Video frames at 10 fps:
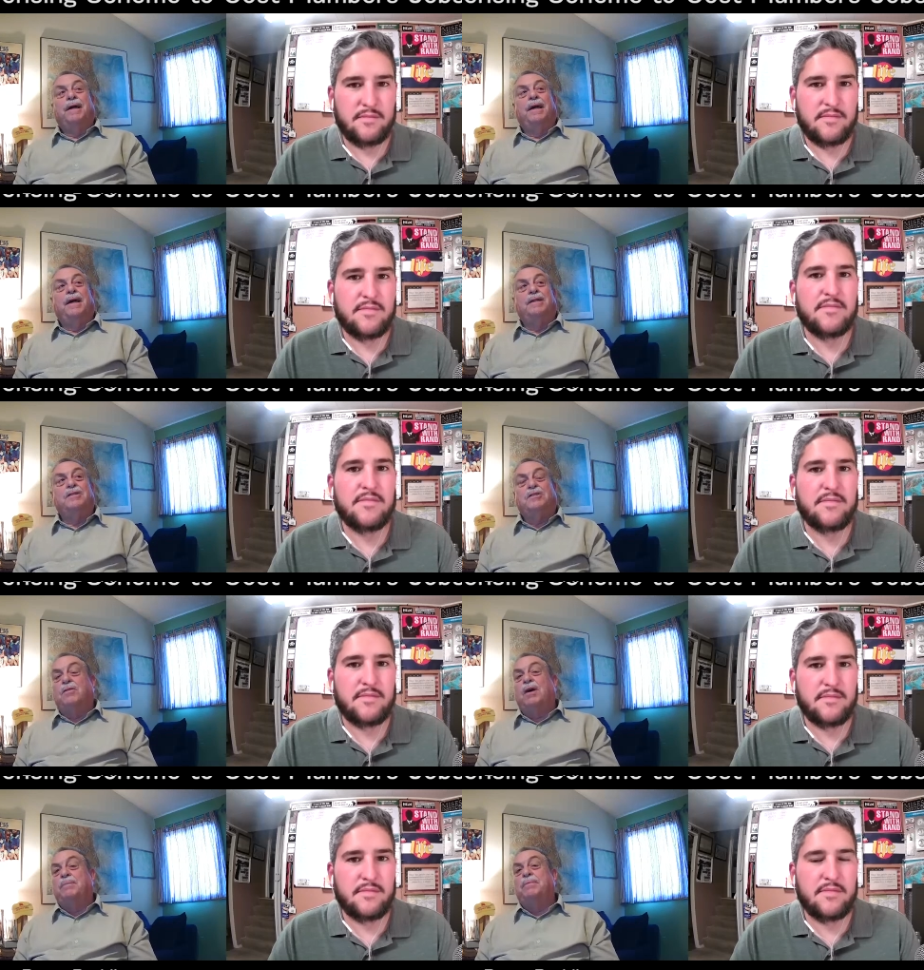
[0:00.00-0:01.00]
Speaker 1: and
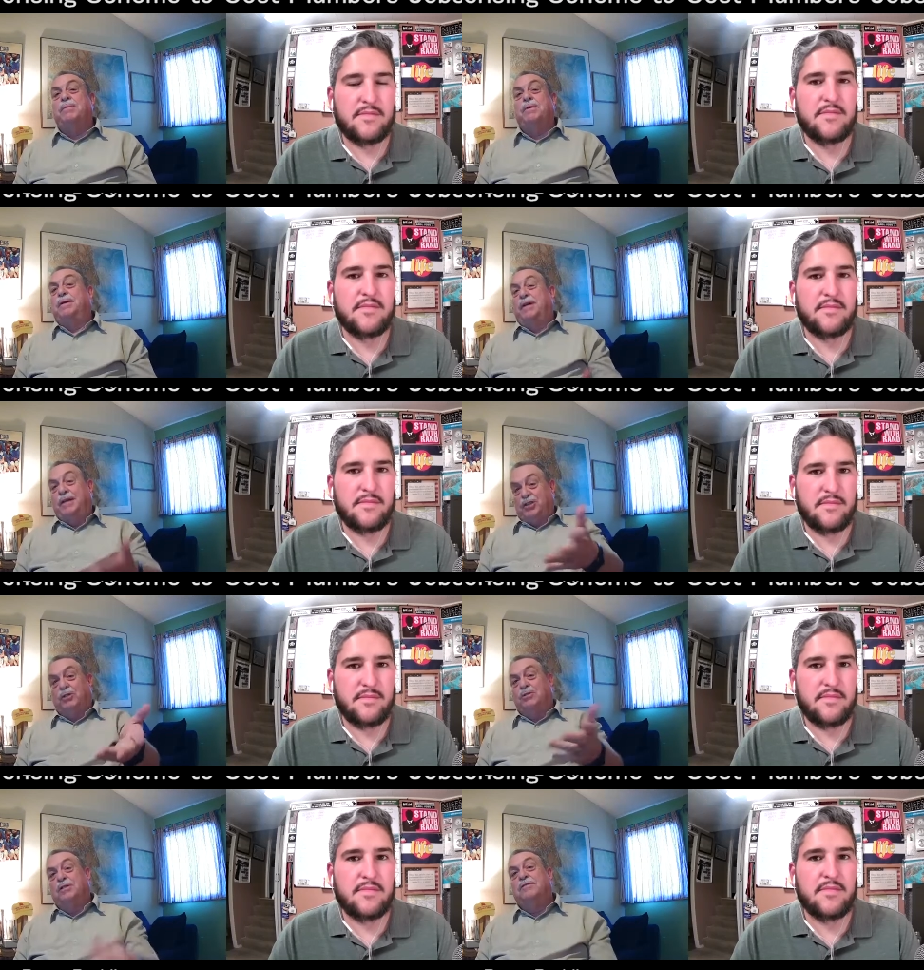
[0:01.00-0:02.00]
so I'm and I
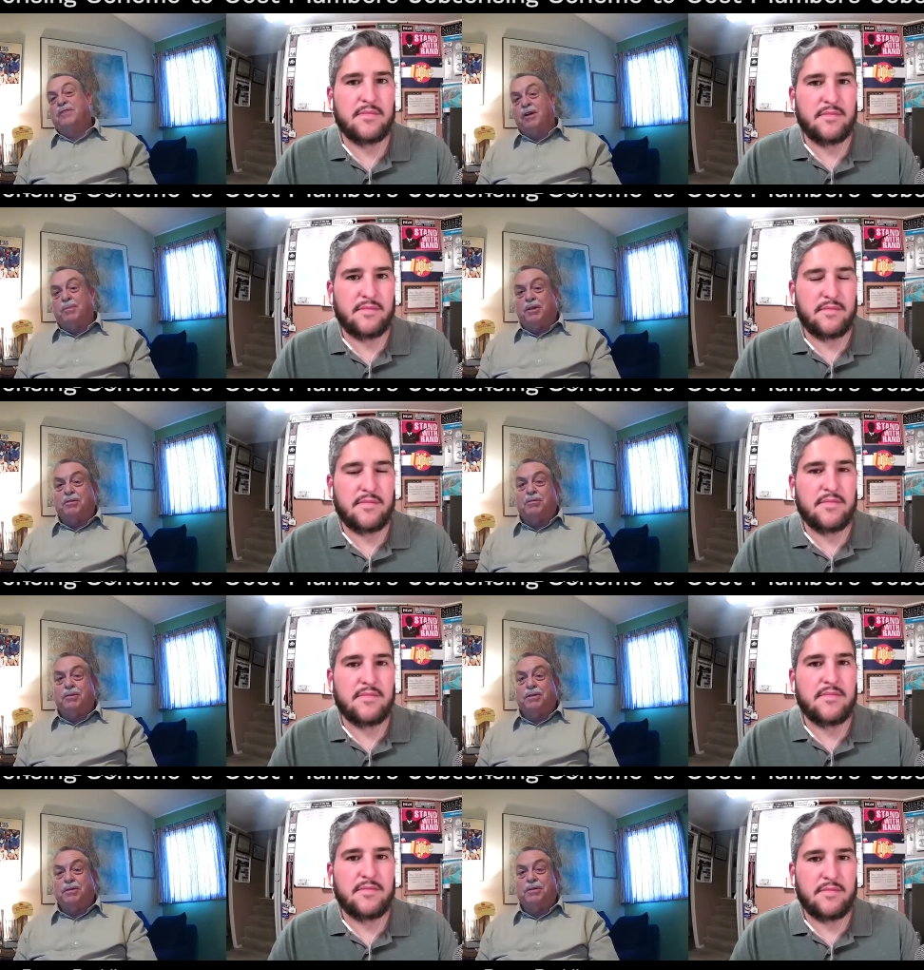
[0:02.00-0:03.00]
chose an environmental
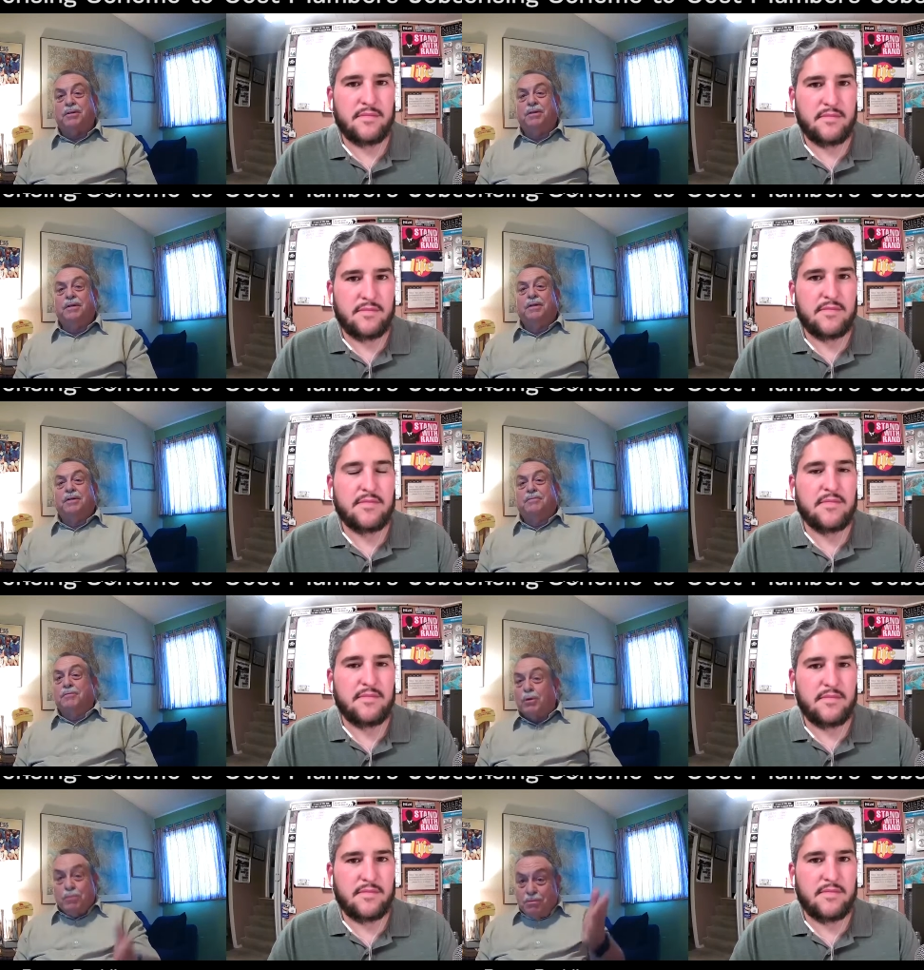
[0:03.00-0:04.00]
career,
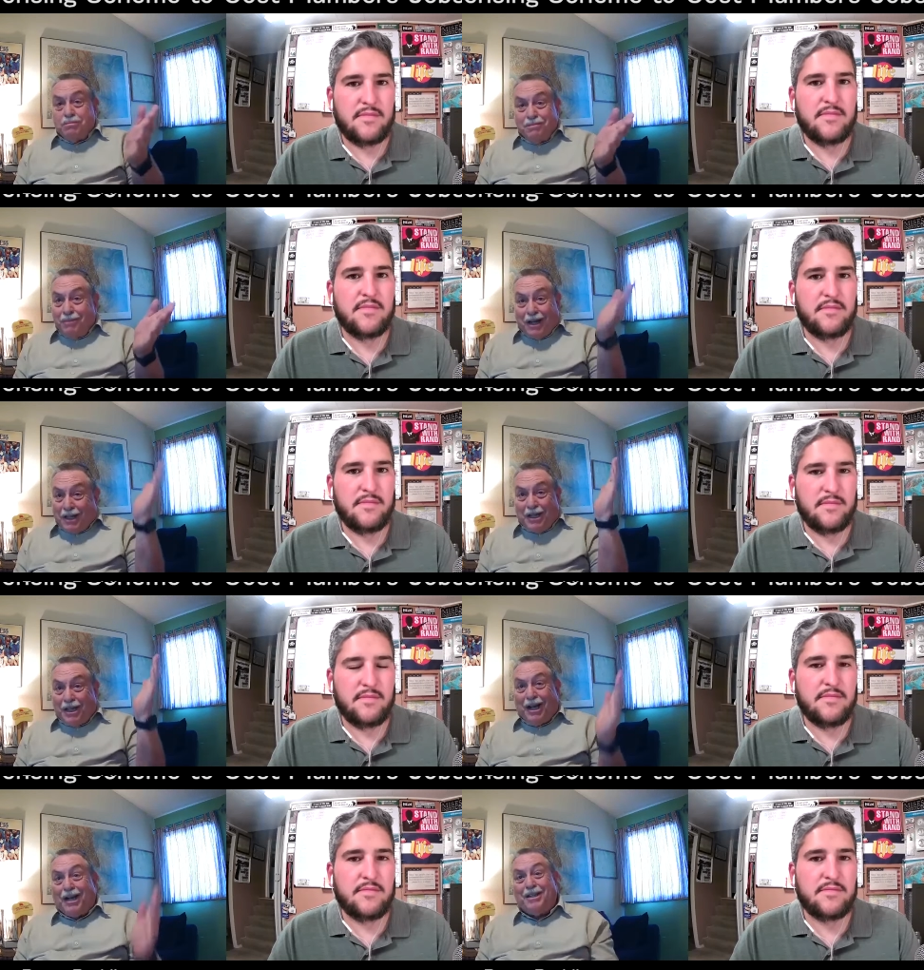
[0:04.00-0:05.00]
wrote hiking
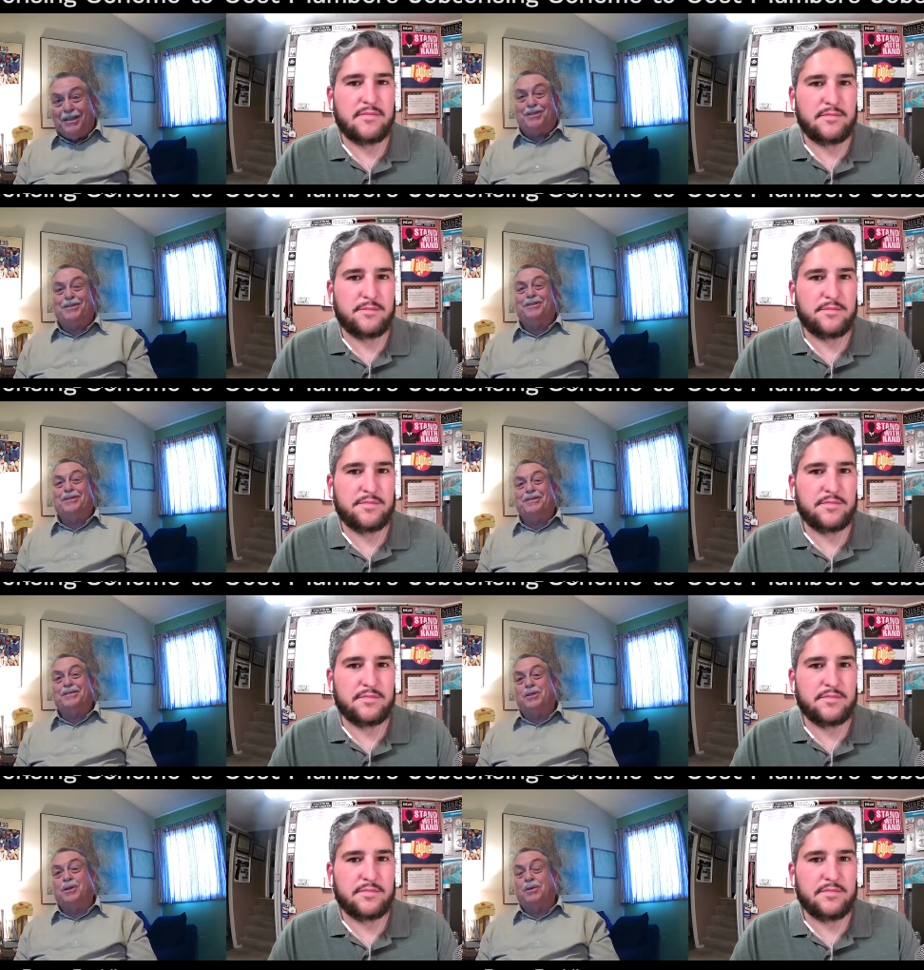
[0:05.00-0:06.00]
guides.
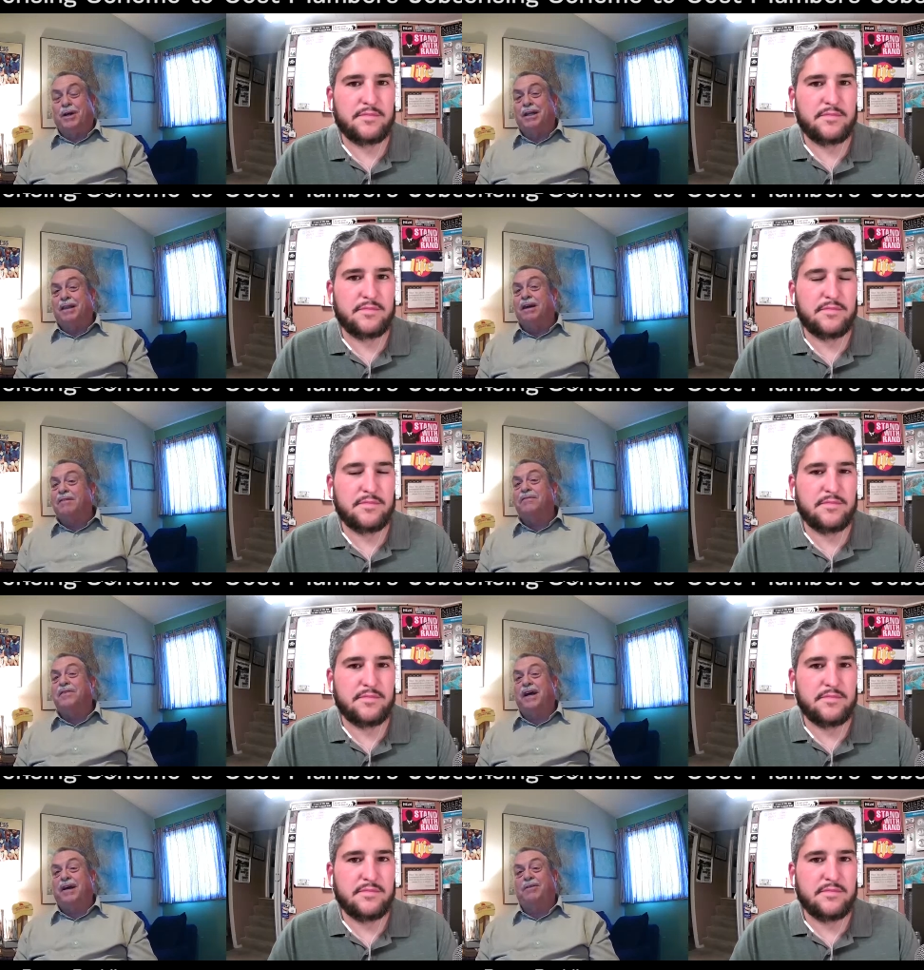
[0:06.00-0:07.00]
So I love
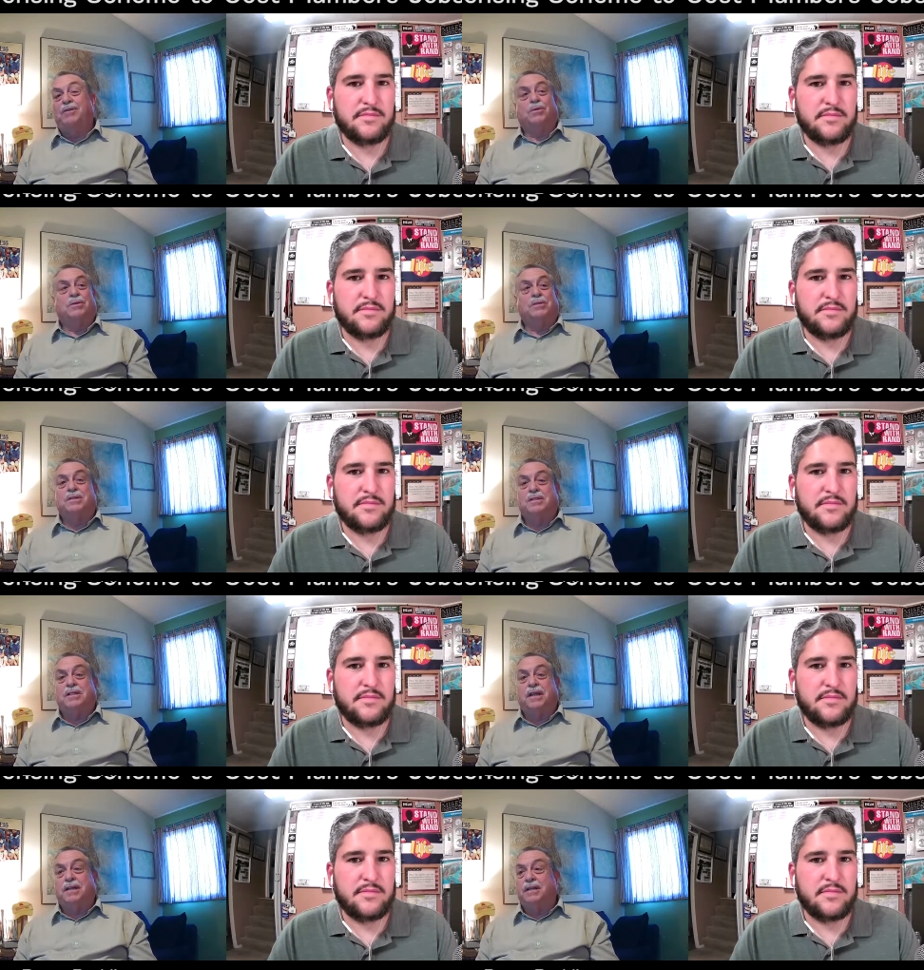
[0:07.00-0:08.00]
the outdoors. This
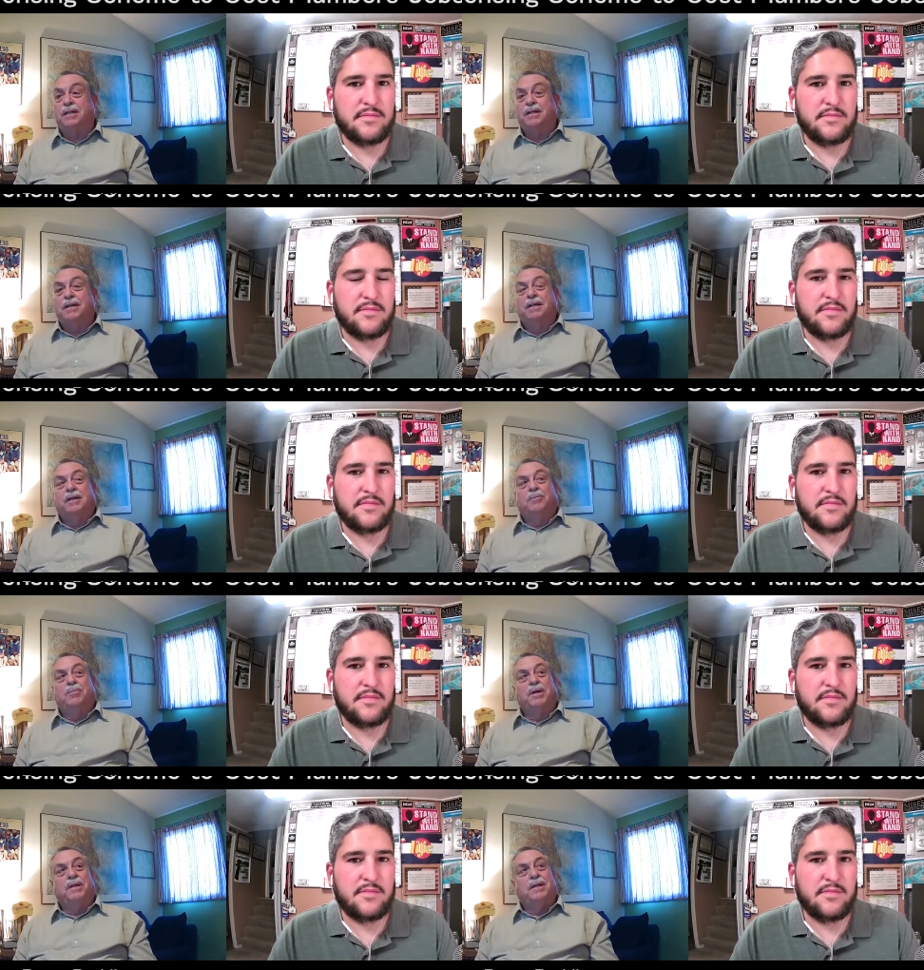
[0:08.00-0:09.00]
state,
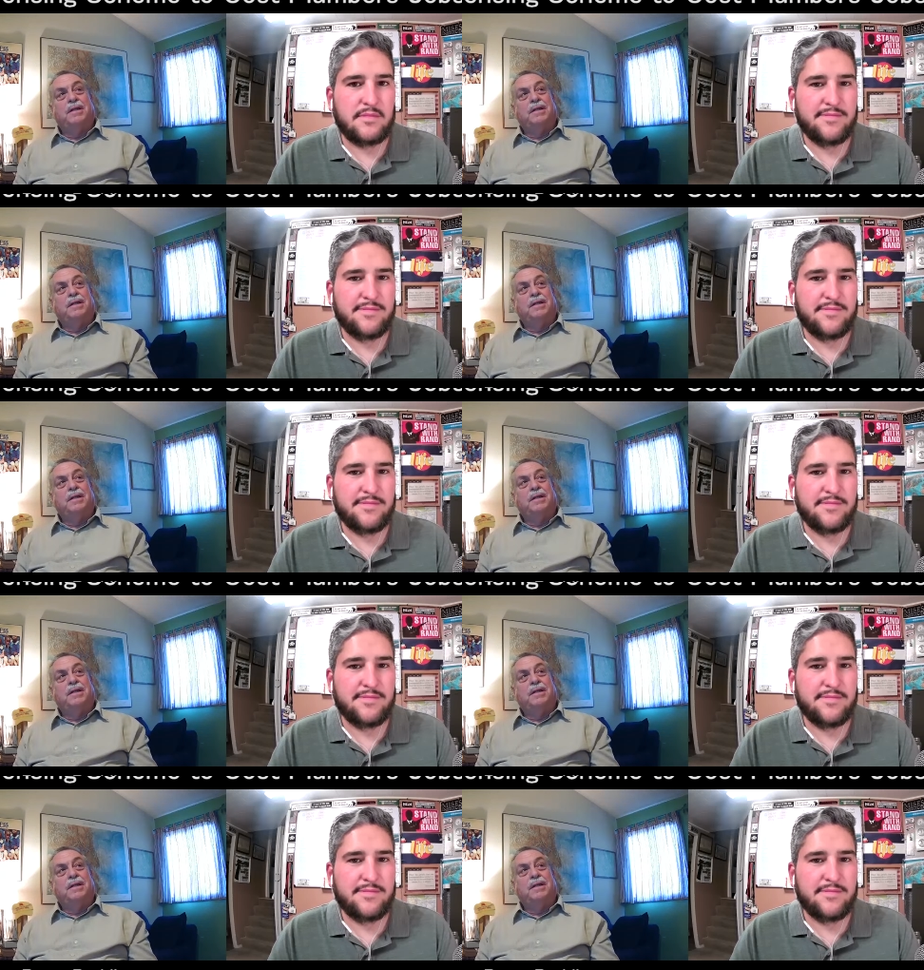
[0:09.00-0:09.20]
but